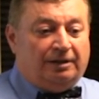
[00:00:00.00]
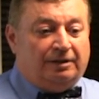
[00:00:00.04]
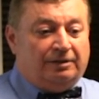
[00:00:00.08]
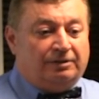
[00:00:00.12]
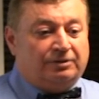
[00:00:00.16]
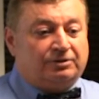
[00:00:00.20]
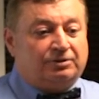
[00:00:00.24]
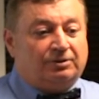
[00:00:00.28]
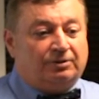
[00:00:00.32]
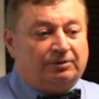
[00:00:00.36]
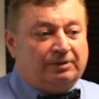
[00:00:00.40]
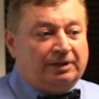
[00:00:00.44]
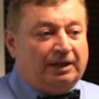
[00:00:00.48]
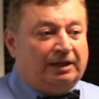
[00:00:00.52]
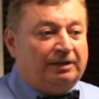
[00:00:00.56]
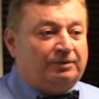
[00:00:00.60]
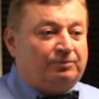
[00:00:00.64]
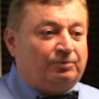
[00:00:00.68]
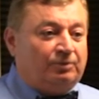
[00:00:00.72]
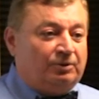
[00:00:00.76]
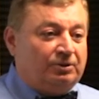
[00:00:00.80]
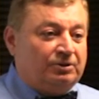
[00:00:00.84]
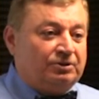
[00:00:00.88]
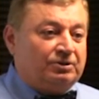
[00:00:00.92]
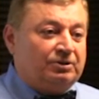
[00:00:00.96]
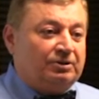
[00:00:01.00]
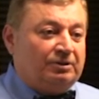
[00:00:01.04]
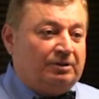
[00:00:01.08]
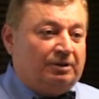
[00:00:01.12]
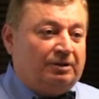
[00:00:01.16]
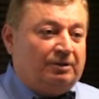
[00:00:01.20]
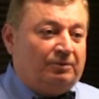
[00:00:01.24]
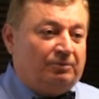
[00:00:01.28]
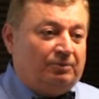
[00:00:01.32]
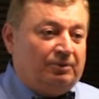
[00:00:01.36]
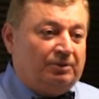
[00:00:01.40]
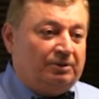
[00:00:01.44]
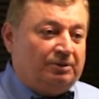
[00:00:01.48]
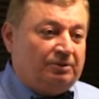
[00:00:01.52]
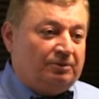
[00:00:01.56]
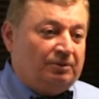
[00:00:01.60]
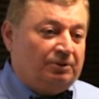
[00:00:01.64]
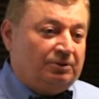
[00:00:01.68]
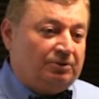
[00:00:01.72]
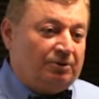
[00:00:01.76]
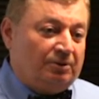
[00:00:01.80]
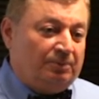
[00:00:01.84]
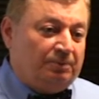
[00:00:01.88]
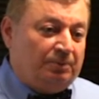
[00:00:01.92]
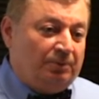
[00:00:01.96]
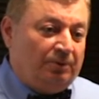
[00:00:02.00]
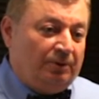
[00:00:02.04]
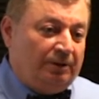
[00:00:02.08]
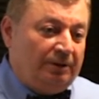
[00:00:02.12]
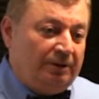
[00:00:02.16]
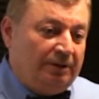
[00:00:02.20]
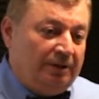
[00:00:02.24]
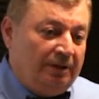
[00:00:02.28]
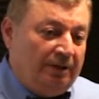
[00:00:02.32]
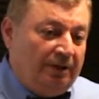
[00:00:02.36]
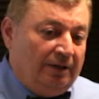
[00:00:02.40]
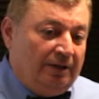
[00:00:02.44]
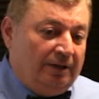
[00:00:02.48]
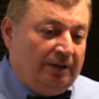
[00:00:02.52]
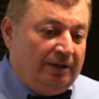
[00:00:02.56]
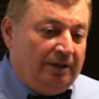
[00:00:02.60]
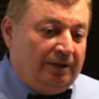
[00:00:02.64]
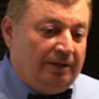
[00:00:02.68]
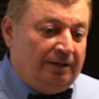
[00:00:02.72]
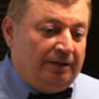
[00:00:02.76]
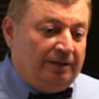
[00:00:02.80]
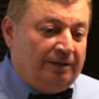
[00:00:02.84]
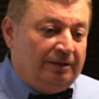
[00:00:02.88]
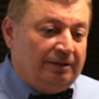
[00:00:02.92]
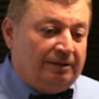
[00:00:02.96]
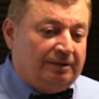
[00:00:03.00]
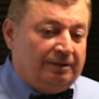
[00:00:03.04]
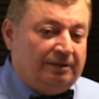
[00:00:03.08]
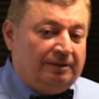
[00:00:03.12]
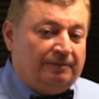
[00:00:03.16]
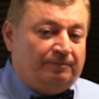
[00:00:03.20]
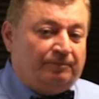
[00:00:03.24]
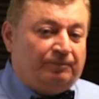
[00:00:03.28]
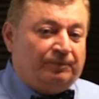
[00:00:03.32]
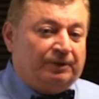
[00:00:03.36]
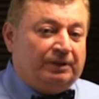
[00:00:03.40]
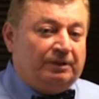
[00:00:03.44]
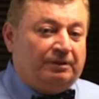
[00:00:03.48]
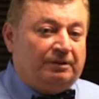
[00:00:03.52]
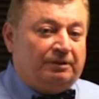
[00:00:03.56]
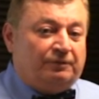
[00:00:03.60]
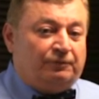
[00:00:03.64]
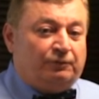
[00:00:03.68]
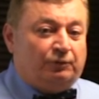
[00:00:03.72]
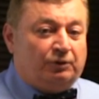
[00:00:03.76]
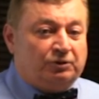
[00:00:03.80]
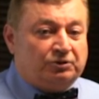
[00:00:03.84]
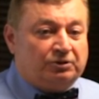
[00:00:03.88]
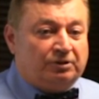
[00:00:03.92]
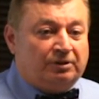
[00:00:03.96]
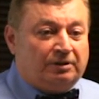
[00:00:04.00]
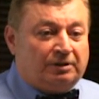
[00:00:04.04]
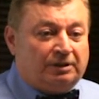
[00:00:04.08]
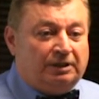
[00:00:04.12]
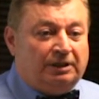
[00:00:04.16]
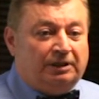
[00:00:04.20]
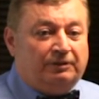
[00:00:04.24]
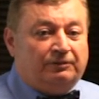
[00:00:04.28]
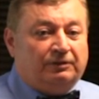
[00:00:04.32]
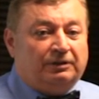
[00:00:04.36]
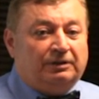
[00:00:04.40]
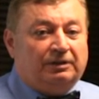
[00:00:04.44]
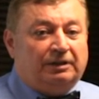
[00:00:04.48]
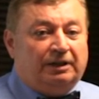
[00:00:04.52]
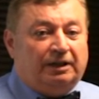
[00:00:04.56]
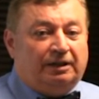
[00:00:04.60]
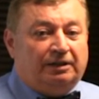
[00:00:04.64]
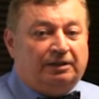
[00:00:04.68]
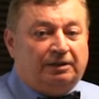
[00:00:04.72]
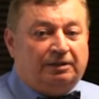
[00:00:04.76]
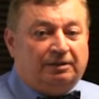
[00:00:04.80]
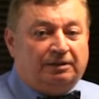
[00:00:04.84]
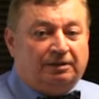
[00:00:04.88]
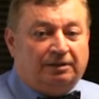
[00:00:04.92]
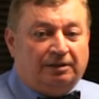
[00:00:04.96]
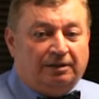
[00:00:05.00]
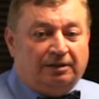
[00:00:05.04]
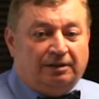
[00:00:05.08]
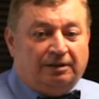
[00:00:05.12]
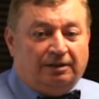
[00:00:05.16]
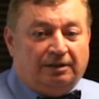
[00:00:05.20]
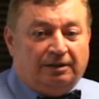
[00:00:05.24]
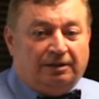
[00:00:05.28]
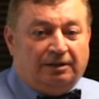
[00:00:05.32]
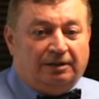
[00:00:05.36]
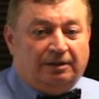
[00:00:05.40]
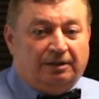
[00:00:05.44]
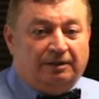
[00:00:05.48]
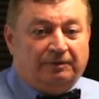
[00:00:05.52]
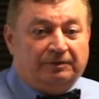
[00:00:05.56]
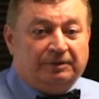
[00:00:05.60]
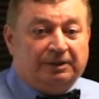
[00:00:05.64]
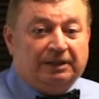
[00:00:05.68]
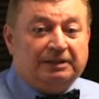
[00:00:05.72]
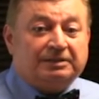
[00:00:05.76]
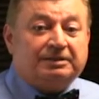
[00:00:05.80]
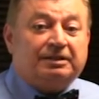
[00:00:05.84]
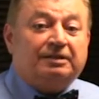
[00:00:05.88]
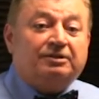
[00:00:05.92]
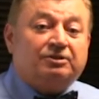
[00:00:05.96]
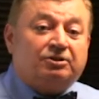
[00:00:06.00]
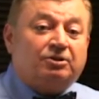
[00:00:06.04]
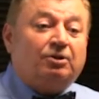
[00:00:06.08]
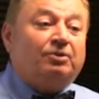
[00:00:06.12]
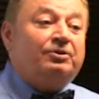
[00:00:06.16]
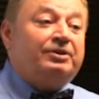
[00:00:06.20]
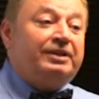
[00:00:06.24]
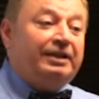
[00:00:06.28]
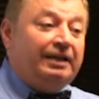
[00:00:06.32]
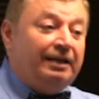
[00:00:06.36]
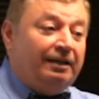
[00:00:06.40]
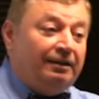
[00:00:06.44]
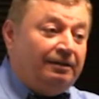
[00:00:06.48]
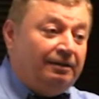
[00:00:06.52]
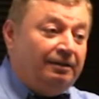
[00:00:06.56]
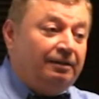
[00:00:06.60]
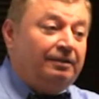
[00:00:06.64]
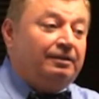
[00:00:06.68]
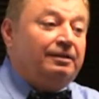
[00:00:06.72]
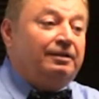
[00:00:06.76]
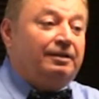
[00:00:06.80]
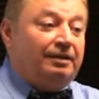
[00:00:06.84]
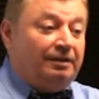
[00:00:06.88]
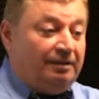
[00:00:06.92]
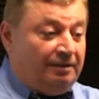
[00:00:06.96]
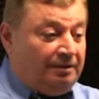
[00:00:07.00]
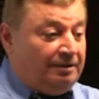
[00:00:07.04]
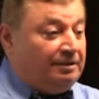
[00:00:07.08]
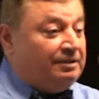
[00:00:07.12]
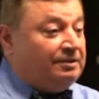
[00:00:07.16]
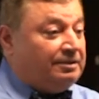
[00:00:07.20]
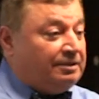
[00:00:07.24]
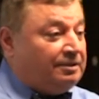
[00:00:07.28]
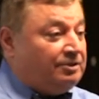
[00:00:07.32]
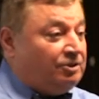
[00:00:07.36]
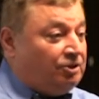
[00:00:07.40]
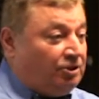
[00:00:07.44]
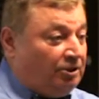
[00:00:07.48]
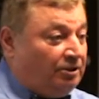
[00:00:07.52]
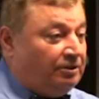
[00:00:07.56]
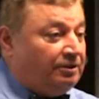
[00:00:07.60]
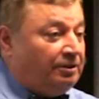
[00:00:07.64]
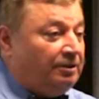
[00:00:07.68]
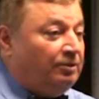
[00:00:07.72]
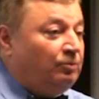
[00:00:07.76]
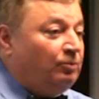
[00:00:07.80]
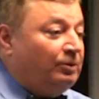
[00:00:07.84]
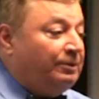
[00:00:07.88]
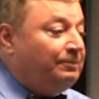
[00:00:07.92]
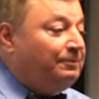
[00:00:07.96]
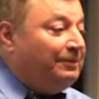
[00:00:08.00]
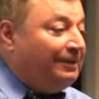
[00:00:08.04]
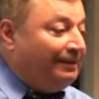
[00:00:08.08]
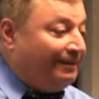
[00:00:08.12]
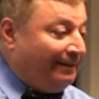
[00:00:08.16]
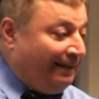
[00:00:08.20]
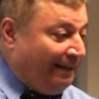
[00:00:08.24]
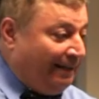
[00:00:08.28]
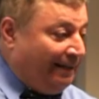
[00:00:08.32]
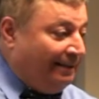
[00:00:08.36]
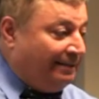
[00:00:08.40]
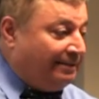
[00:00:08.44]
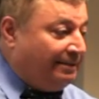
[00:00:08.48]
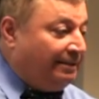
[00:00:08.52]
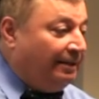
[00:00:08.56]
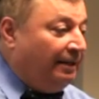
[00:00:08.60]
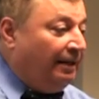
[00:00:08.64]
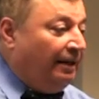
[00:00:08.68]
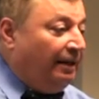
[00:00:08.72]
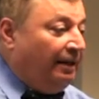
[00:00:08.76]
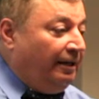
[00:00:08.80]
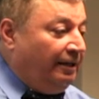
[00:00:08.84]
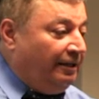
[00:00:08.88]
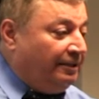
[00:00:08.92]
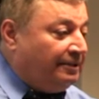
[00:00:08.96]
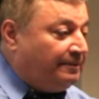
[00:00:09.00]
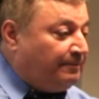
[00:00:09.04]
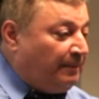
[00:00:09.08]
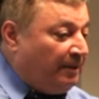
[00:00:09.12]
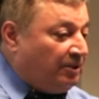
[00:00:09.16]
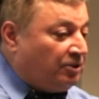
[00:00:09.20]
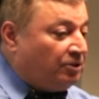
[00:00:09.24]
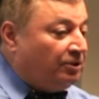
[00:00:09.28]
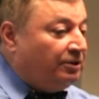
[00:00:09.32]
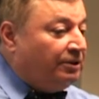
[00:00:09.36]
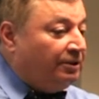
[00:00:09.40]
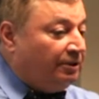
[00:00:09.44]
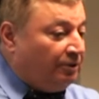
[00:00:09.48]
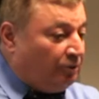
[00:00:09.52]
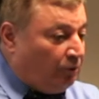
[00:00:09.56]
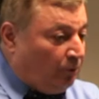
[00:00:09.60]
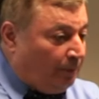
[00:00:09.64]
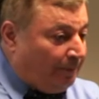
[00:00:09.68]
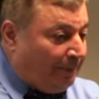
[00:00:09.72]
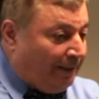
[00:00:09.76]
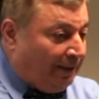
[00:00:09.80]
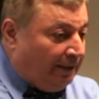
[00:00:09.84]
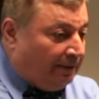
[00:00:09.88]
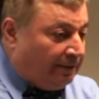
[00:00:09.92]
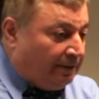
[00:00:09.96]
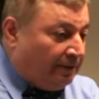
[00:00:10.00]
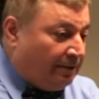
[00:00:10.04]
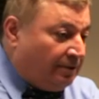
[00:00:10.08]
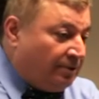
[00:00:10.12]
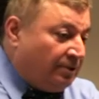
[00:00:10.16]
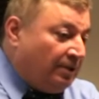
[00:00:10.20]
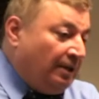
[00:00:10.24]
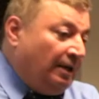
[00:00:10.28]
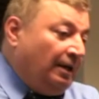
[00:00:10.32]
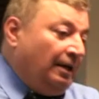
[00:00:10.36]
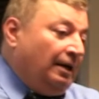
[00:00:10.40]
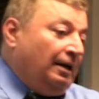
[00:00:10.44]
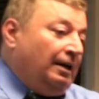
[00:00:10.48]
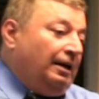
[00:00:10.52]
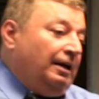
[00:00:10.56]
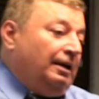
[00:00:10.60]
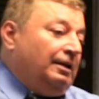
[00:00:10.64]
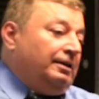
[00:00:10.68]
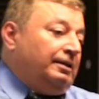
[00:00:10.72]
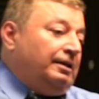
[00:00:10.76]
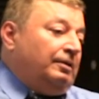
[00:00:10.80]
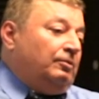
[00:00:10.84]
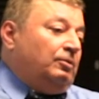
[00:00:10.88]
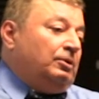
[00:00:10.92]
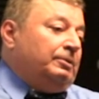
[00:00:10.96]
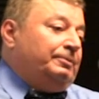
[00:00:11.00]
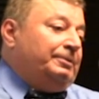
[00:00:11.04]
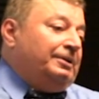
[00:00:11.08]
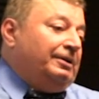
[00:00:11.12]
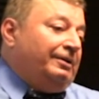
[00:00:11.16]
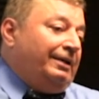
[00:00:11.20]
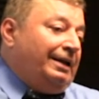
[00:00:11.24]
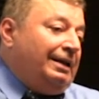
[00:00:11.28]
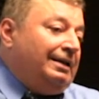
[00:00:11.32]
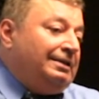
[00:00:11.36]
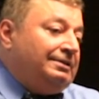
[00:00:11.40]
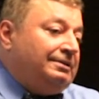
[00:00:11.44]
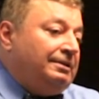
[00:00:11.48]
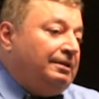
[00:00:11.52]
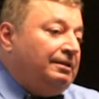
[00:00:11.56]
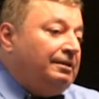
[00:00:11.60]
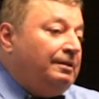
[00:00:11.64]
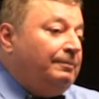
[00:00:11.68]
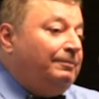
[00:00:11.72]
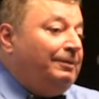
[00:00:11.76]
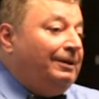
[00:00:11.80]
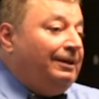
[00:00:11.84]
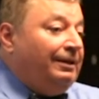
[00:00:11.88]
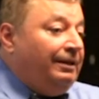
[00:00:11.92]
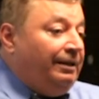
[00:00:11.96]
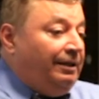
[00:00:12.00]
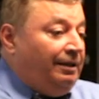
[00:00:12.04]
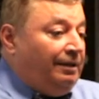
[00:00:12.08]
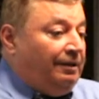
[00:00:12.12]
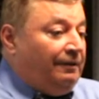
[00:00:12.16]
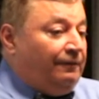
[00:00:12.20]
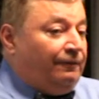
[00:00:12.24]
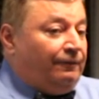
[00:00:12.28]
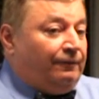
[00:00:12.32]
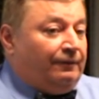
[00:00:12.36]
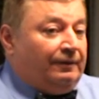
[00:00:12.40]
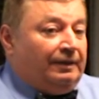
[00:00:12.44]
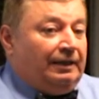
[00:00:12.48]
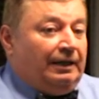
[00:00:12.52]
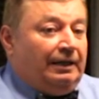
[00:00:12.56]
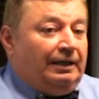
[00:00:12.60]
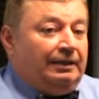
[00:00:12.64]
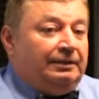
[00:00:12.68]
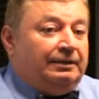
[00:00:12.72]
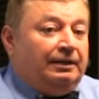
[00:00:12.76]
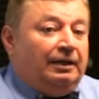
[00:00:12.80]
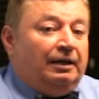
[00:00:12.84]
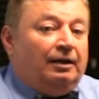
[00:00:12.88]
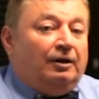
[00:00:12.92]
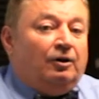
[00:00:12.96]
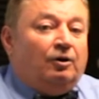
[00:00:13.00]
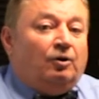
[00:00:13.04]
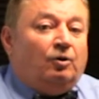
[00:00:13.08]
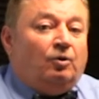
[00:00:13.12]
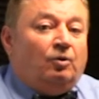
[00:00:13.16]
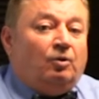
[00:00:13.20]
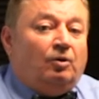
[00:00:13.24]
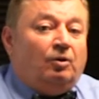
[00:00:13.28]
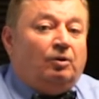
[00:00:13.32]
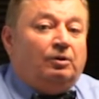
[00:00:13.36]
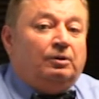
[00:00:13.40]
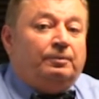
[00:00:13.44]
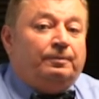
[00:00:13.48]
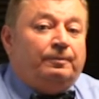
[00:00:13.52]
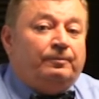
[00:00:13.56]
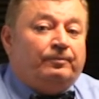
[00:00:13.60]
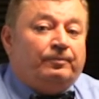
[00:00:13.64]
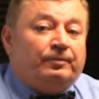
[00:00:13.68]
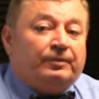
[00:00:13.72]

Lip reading: So that was what was her point. And fortunately, even Lenin, and so then these children would be raised in special incubators, and they will be raised in the belief that all